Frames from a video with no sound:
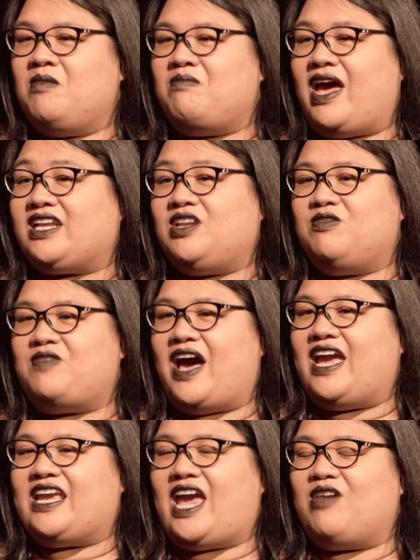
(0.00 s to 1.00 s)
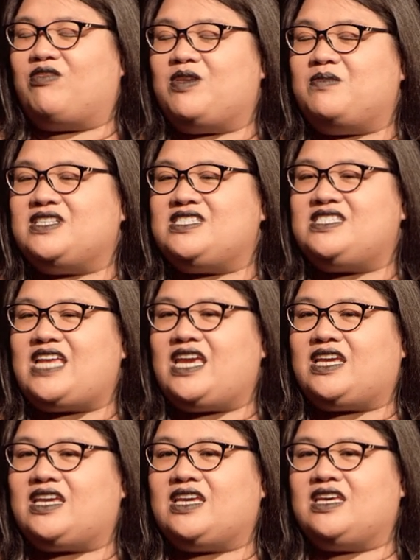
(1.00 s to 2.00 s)
magnifying every
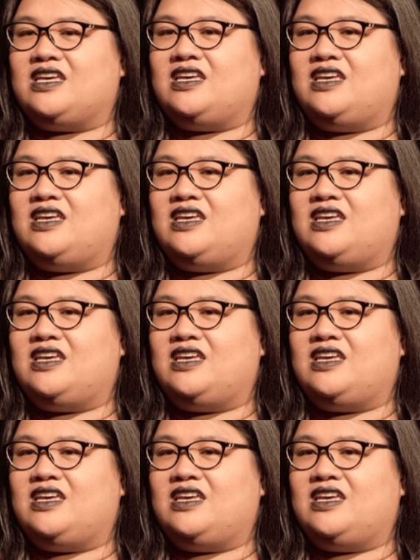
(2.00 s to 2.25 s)
mistake,